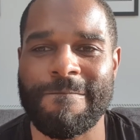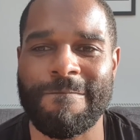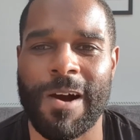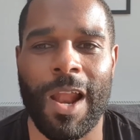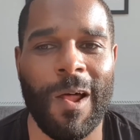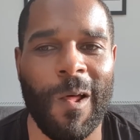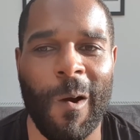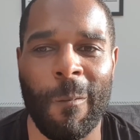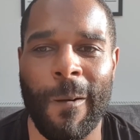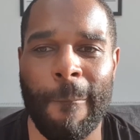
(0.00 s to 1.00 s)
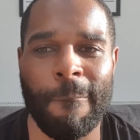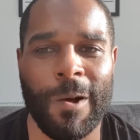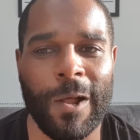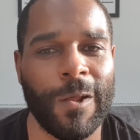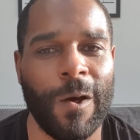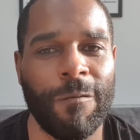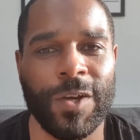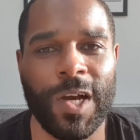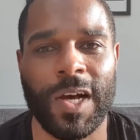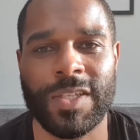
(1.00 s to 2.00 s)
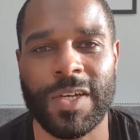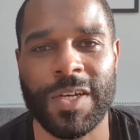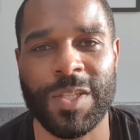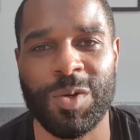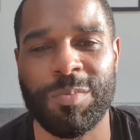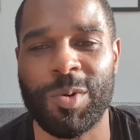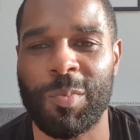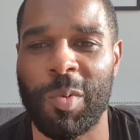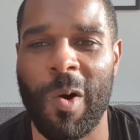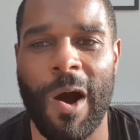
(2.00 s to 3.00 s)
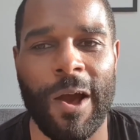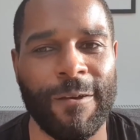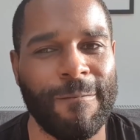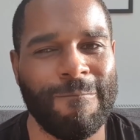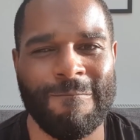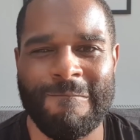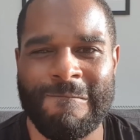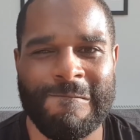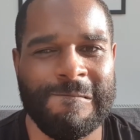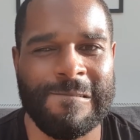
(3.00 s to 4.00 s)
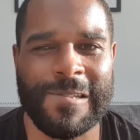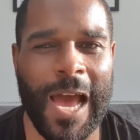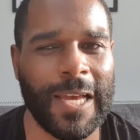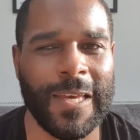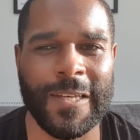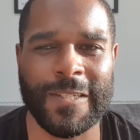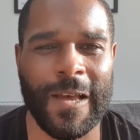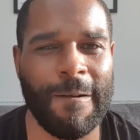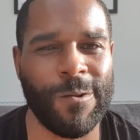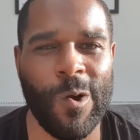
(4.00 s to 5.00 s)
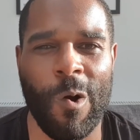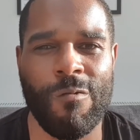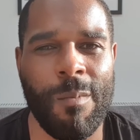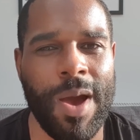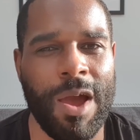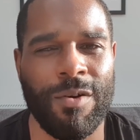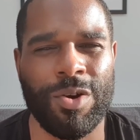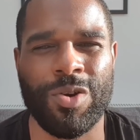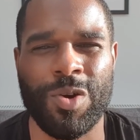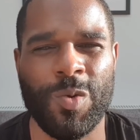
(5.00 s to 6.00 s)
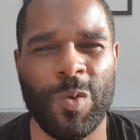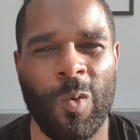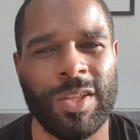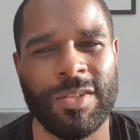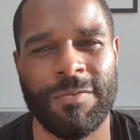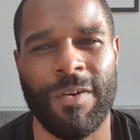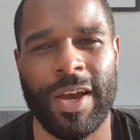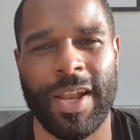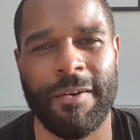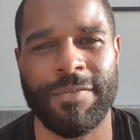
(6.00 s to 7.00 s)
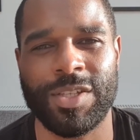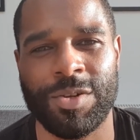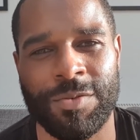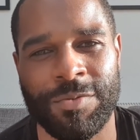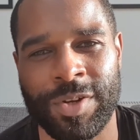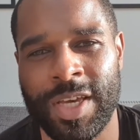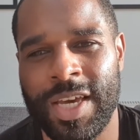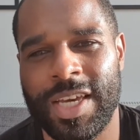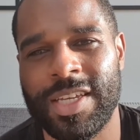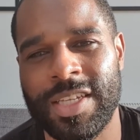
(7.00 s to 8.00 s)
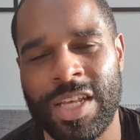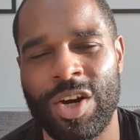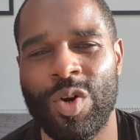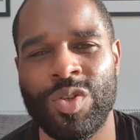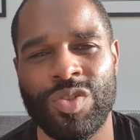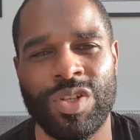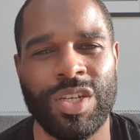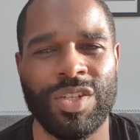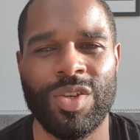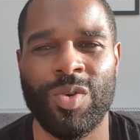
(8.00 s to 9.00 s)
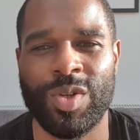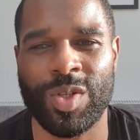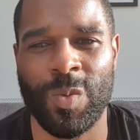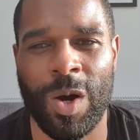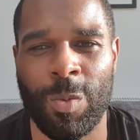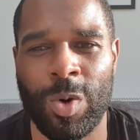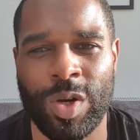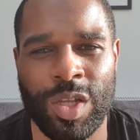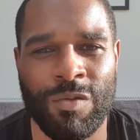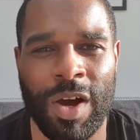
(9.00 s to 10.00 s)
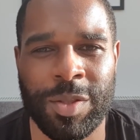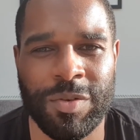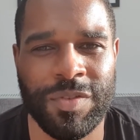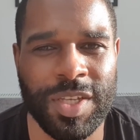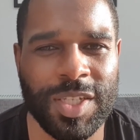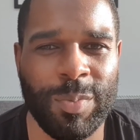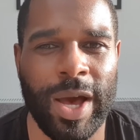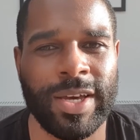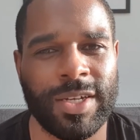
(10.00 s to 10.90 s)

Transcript: I don't know, man. I don't know. I think Costa can do it, but why? that geezer, Yoel Romero, who would want to fight that physical freak? Isn't he 100 years old as well, walking around with six pack?